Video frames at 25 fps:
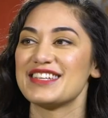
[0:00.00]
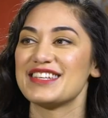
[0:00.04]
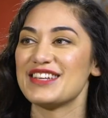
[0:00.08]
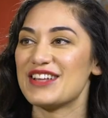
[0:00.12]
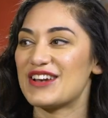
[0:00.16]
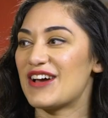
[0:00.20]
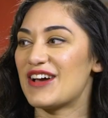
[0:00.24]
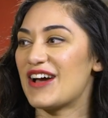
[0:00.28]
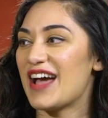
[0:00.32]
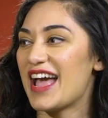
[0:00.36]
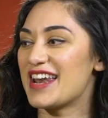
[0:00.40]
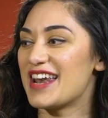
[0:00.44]
you
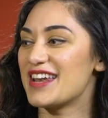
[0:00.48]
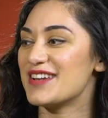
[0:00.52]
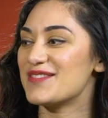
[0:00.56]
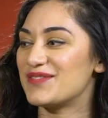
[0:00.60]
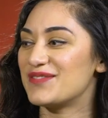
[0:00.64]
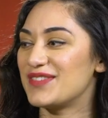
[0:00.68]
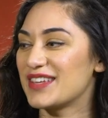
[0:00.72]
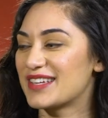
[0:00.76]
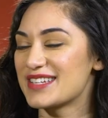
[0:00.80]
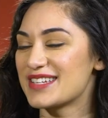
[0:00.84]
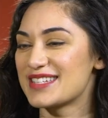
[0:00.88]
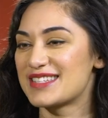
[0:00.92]
know,
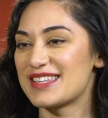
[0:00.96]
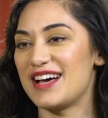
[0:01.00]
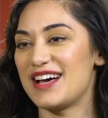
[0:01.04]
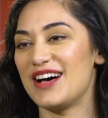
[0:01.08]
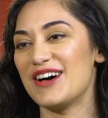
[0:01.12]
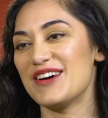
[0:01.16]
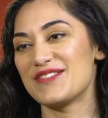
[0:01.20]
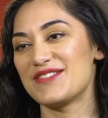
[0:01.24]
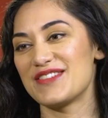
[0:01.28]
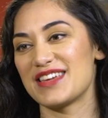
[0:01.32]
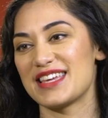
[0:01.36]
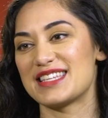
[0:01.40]
and because
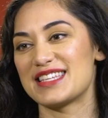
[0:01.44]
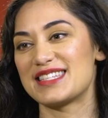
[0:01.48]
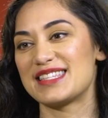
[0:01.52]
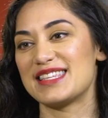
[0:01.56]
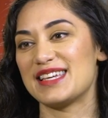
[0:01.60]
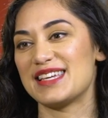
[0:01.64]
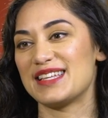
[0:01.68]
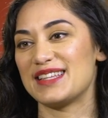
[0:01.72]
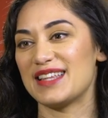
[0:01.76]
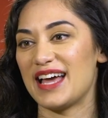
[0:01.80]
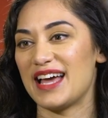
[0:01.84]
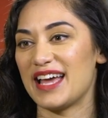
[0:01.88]

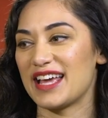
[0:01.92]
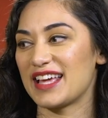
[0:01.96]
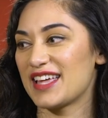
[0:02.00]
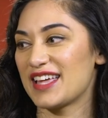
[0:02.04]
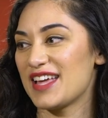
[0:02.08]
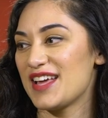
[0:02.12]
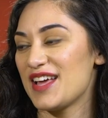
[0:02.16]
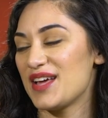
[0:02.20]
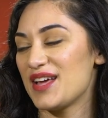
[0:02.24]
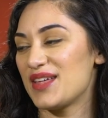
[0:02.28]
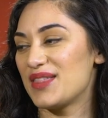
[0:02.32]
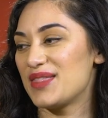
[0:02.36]
obviously, like,
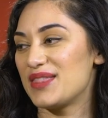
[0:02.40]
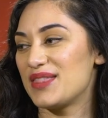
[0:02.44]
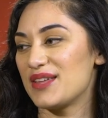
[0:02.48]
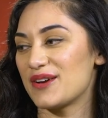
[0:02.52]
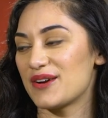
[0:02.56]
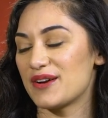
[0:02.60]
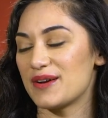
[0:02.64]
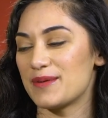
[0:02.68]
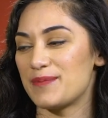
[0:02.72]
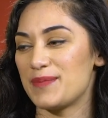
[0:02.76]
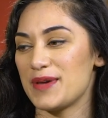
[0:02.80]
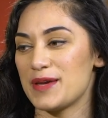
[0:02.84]

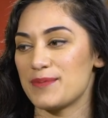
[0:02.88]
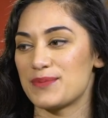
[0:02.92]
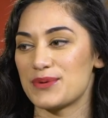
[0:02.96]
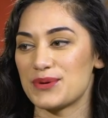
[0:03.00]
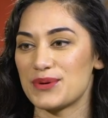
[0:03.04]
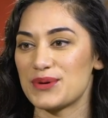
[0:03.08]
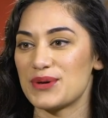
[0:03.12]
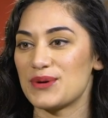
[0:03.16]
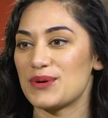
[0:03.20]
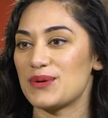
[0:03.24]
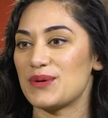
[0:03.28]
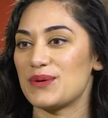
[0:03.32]
there are
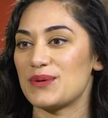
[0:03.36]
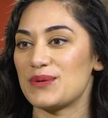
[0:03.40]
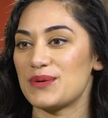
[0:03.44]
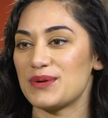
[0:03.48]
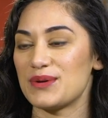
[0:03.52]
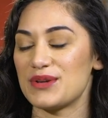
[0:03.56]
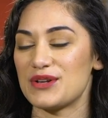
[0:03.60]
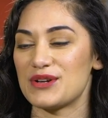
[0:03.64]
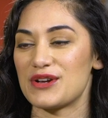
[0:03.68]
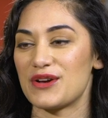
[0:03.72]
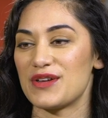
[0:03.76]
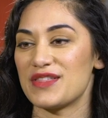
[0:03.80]
people who,
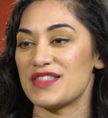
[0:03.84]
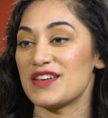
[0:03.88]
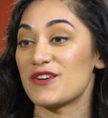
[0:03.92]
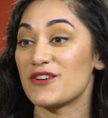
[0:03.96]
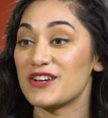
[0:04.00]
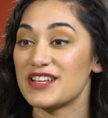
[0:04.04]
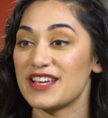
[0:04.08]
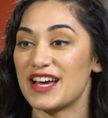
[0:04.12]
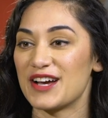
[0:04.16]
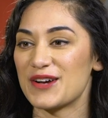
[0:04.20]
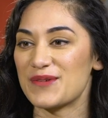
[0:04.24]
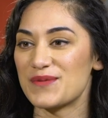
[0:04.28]
you know, and there are
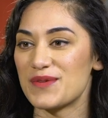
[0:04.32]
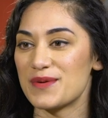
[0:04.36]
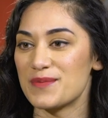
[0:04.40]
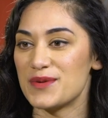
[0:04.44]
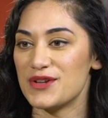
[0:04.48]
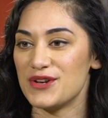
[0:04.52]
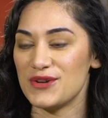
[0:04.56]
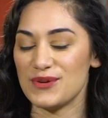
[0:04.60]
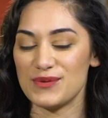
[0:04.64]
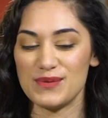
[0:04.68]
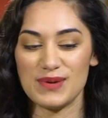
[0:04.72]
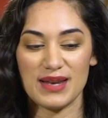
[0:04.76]
young
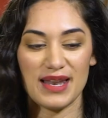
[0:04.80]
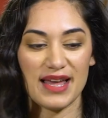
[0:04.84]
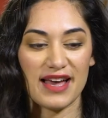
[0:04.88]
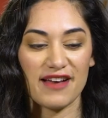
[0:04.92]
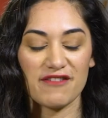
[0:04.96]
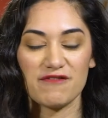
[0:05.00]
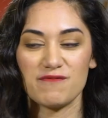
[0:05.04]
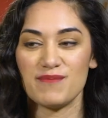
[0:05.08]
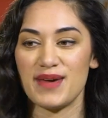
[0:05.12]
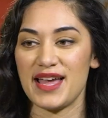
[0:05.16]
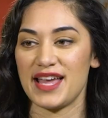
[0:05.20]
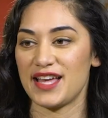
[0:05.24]
women who
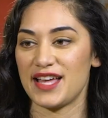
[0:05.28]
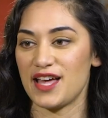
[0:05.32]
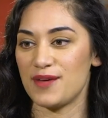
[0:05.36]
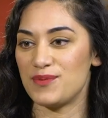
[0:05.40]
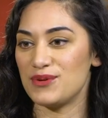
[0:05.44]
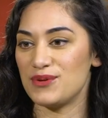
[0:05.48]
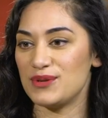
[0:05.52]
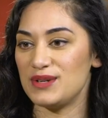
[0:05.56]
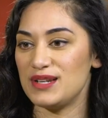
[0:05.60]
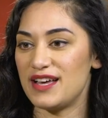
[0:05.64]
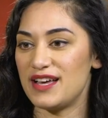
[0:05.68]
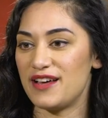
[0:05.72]
love makeup,
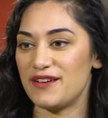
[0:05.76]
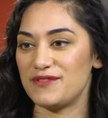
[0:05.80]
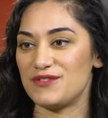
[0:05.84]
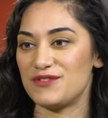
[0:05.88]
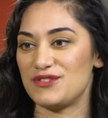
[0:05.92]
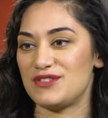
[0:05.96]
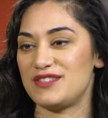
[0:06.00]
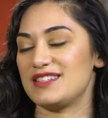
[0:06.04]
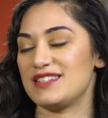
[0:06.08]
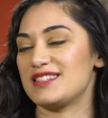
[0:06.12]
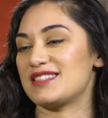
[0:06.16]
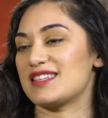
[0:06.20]
who love
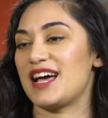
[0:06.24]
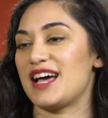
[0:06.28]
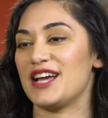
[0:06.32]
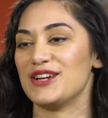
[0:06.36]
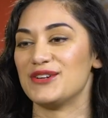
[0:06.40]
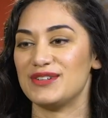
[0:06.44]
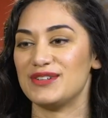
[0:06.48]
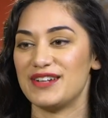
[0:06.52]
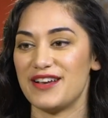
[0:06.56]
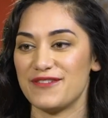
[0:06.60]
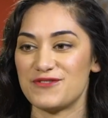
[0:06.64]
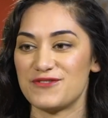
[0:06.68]
design,
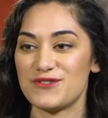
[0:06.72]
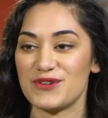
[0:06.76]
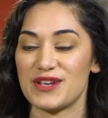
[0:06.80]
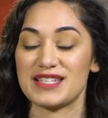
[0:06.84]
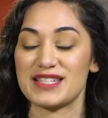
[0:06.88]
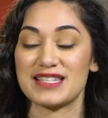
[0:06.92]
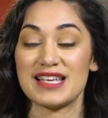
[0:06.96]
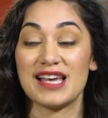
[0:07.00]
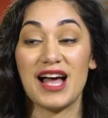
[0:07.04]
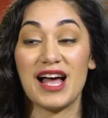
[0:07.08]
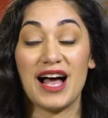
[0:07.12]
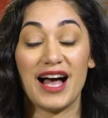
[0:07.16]
who love
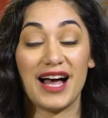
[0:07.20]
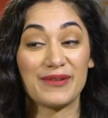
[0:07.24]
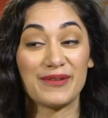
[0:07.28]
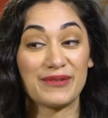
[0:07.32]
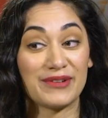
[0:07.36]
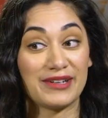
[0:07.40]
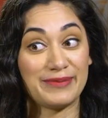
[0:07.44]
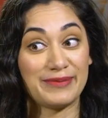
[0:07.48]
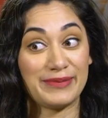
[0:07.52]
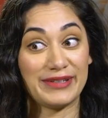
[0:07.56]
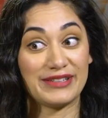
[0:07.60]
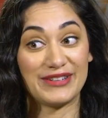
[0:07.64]
dress. I'm
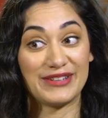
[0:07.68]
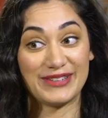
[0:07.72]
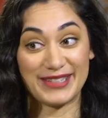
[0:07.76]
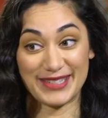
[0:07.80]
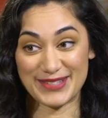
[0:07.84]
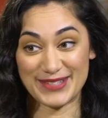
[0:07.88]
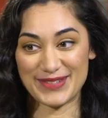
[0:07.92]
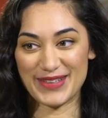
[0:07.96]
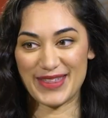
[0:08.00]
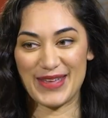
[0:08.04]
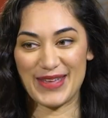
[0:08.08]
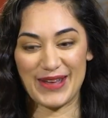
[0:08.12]
going to be
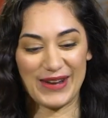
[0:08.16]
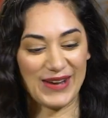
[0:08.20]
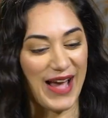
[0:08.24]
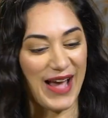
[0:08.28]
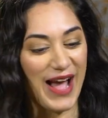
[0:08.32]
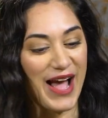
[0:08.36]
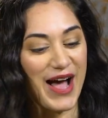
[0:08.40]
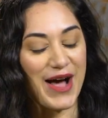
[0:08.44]
honest with you, like,